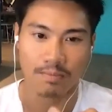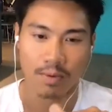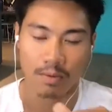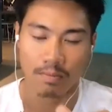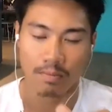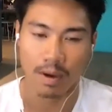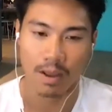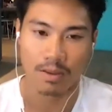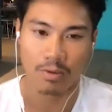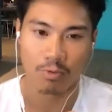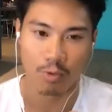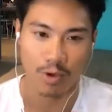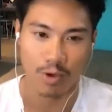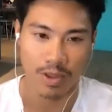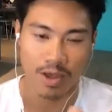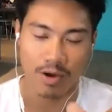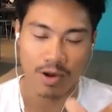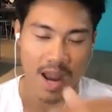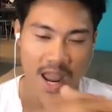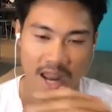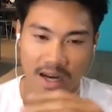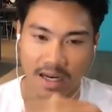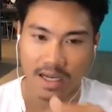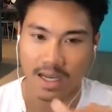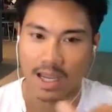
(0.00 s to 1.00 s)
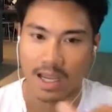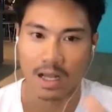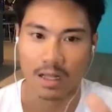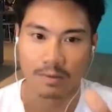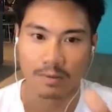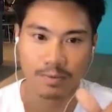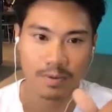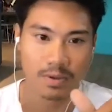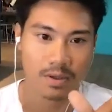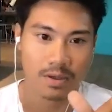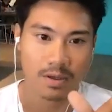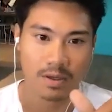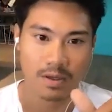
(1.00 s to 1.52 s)
per month without any
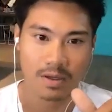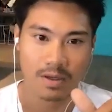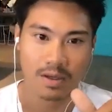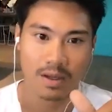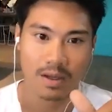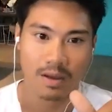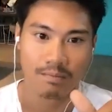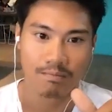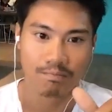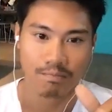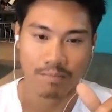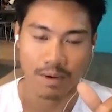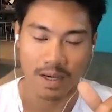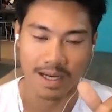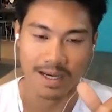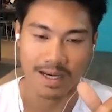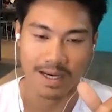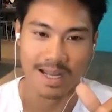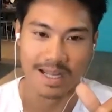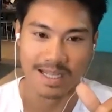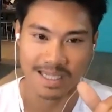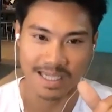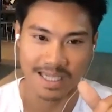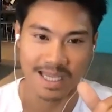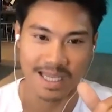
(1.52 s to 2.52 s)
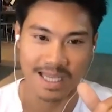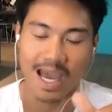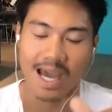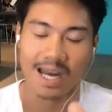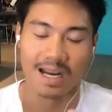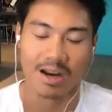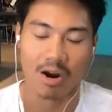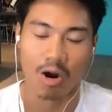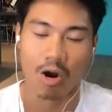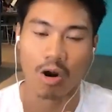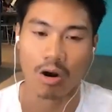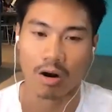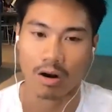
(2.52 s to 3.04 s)
help, but it's
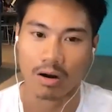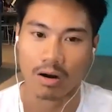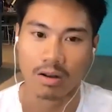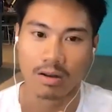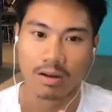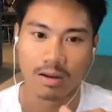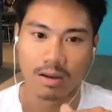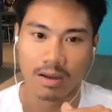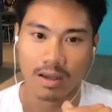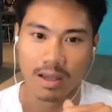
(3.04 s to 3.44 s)
getting hard.